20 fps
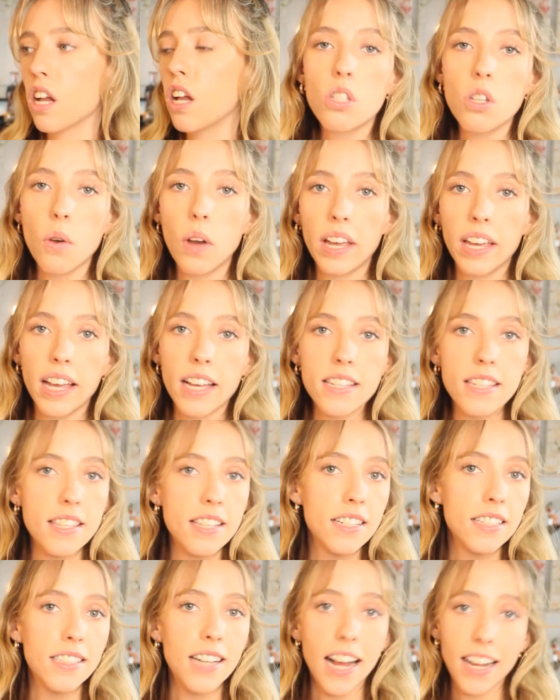So I guess the
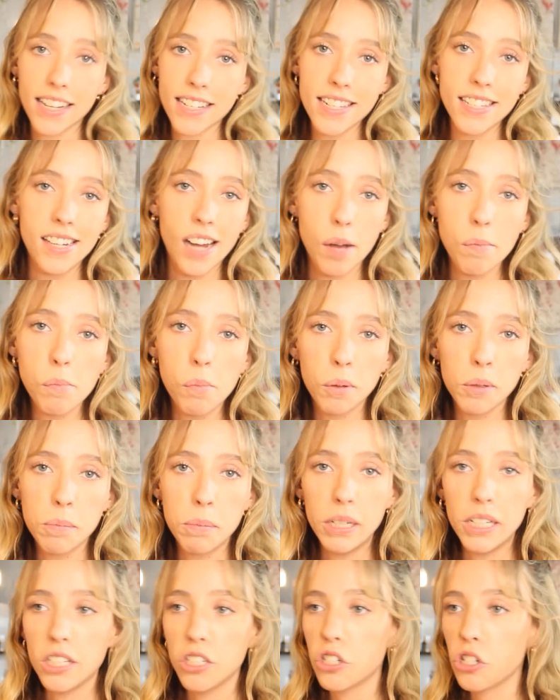next step would
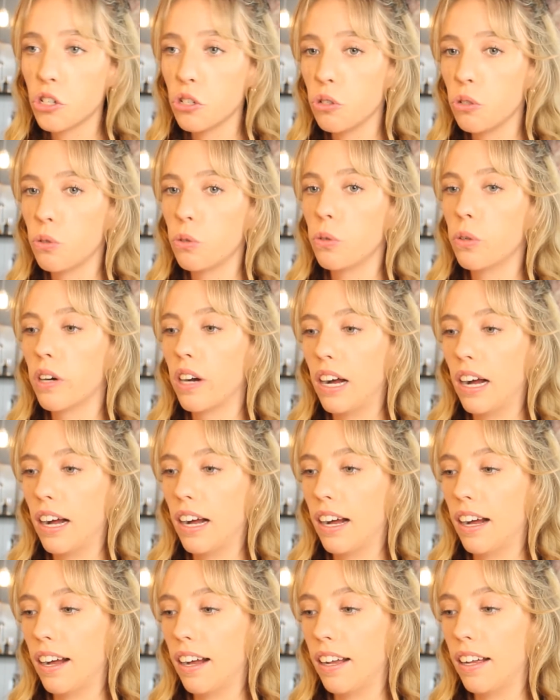be to
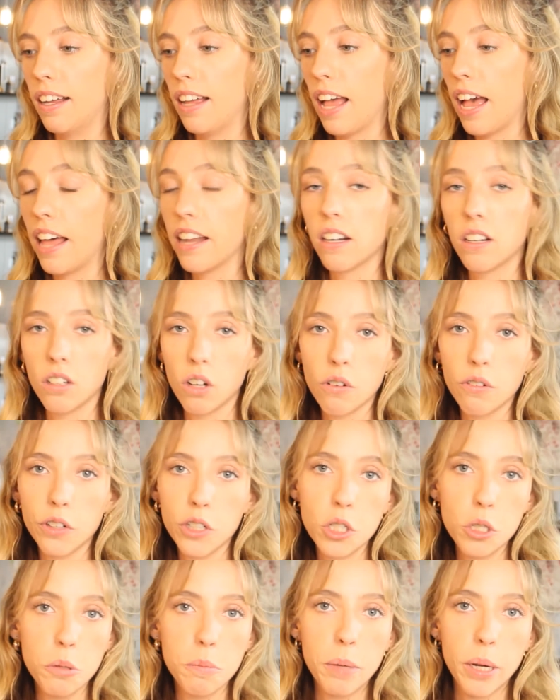head on over
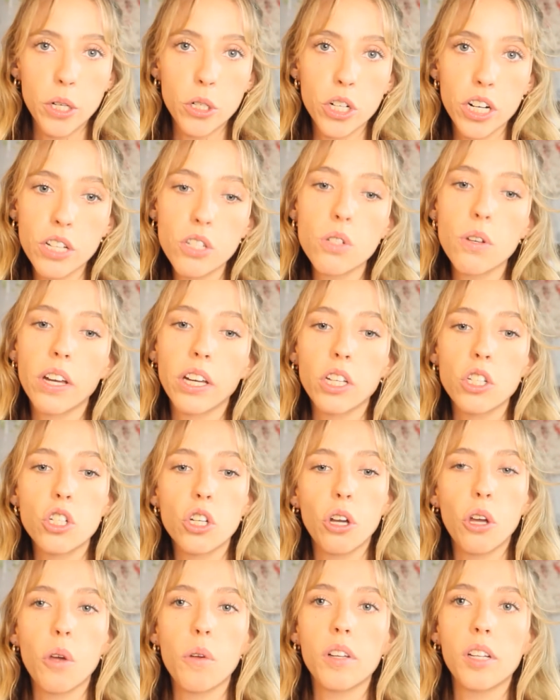to Pinterest so I can show
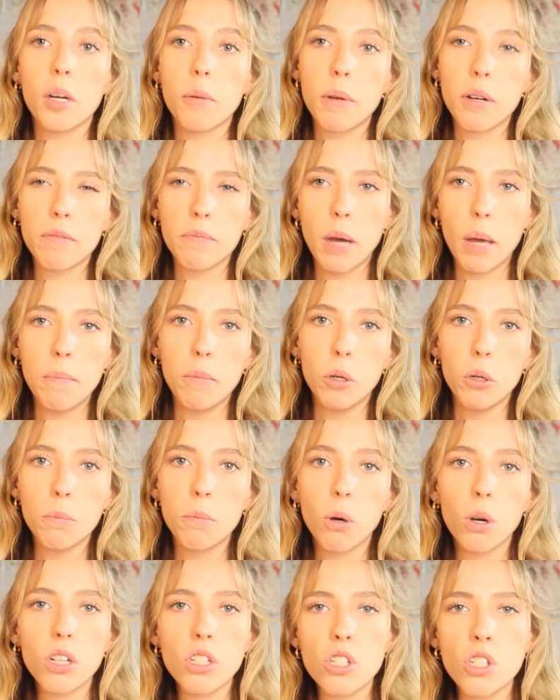you a little bit of my mood
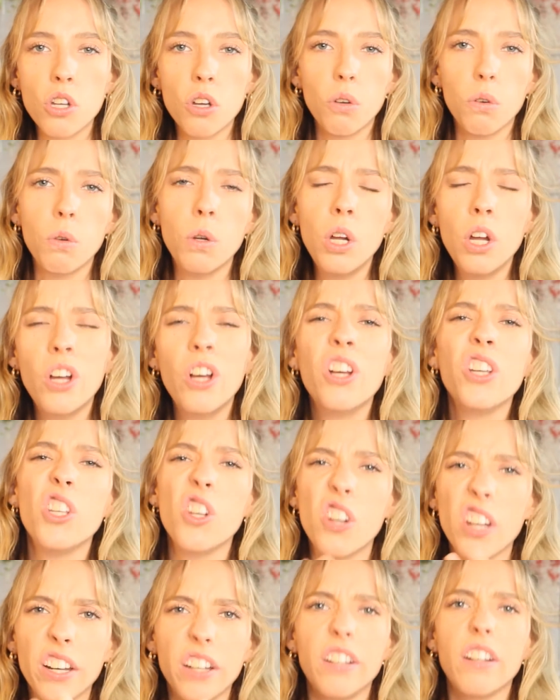board so you
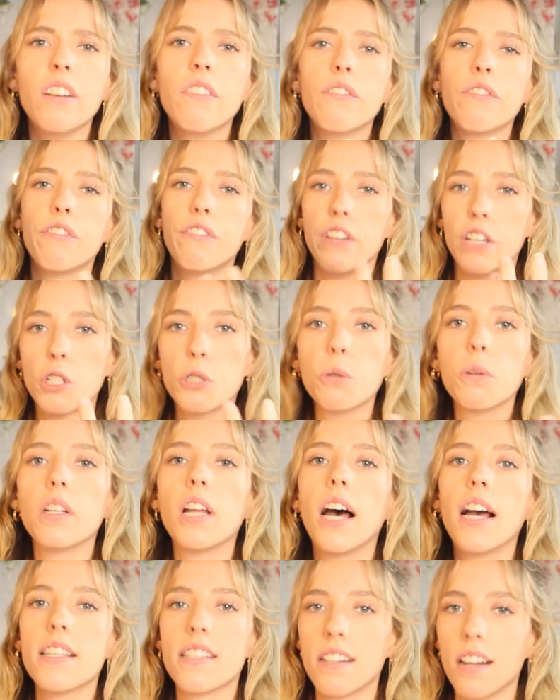can
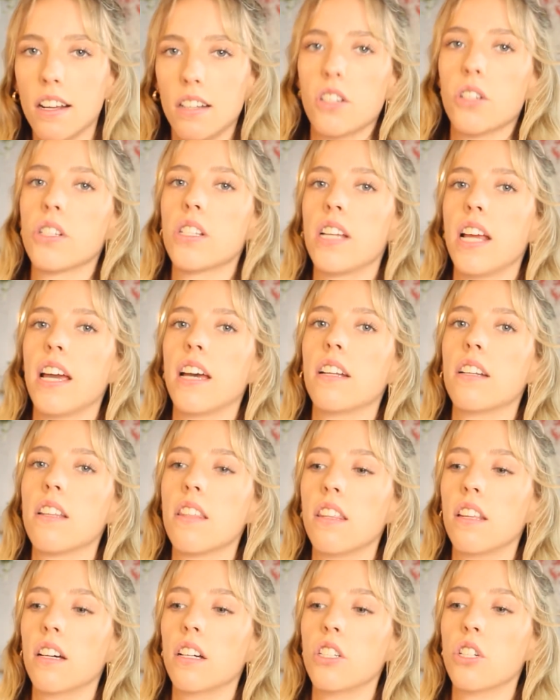visualize and understand
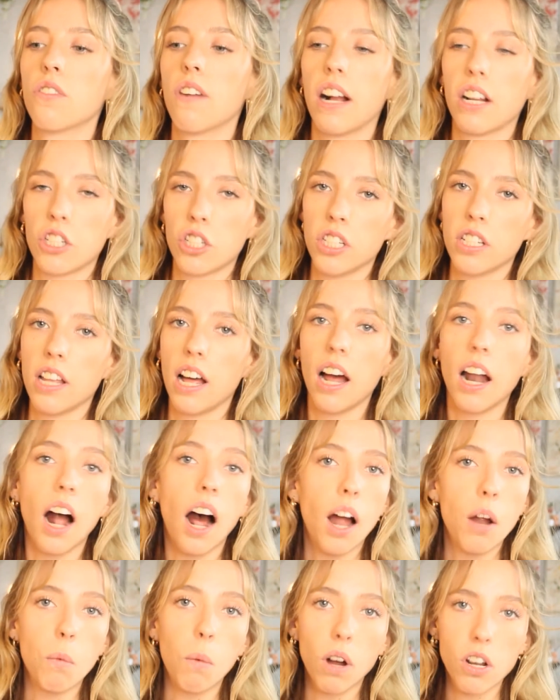the direction that
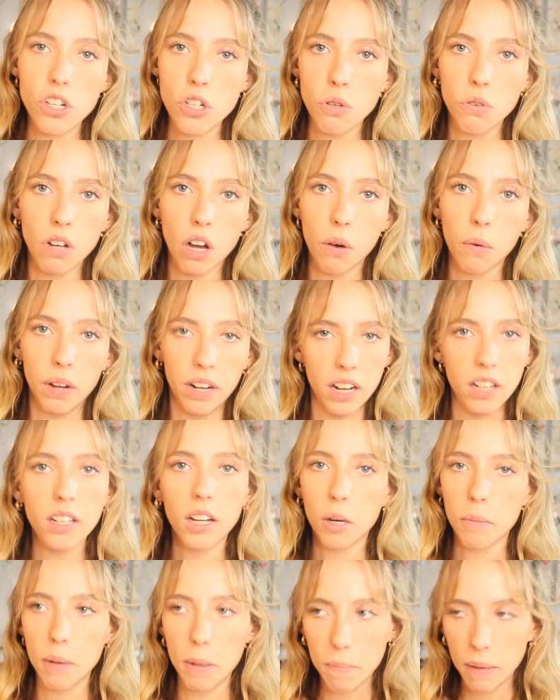I want to go in a little
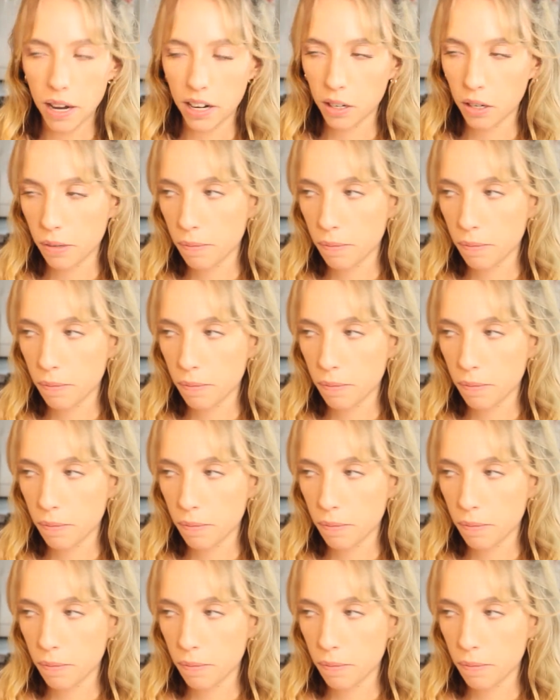bit better.